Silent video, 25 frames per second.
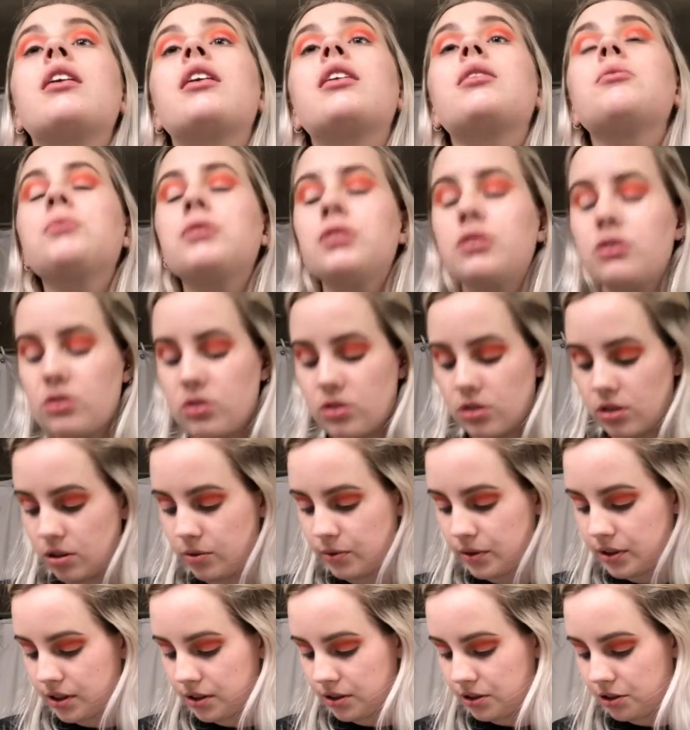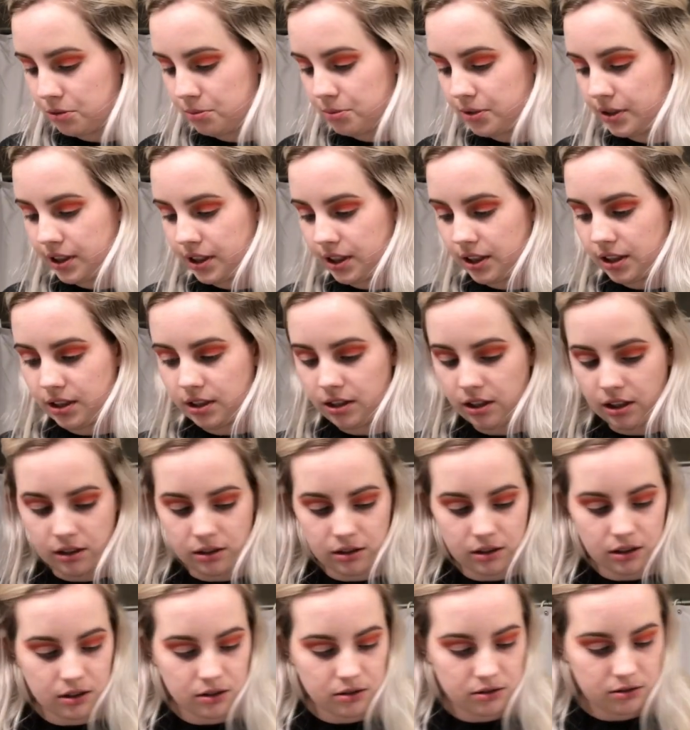think I'm going to start with a little bit of
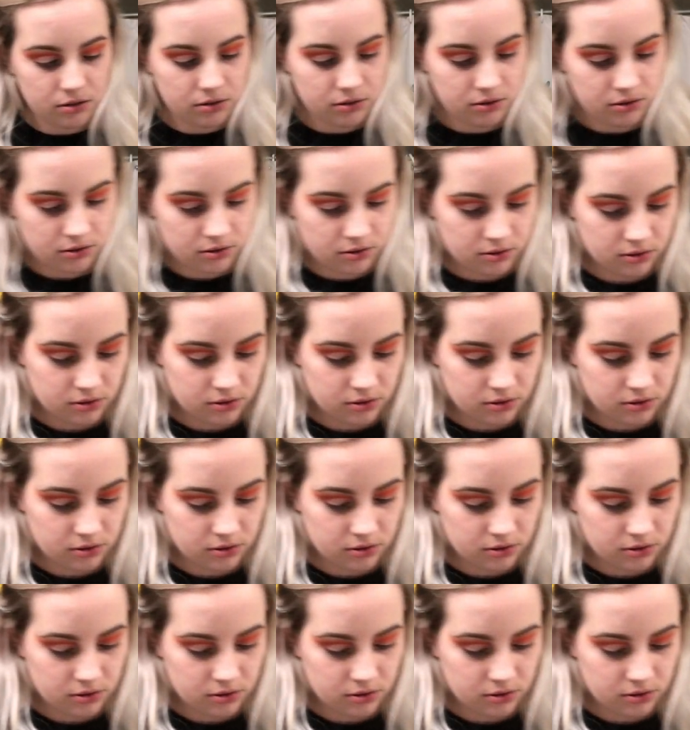yellow.